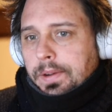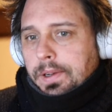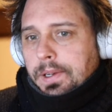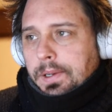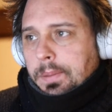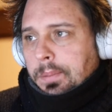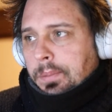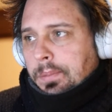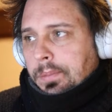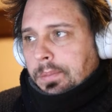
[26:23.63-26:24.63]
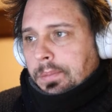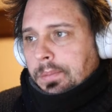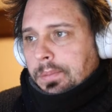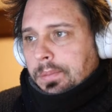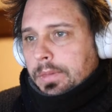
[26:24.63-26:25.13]

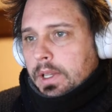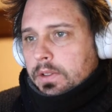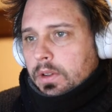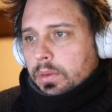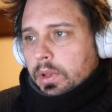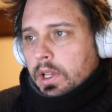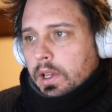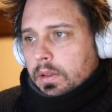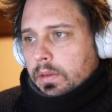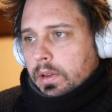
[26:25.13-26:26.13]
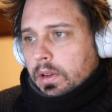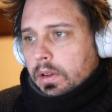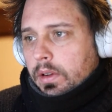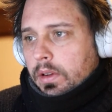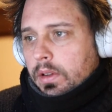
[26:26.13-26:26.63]
That's all we have
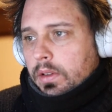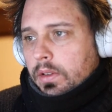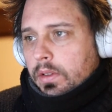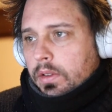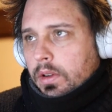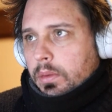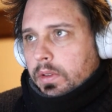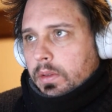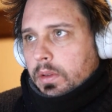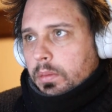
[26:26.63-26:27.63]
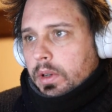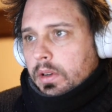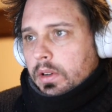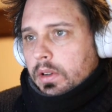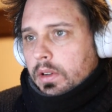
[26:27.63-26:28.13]
here? There's got to be something better.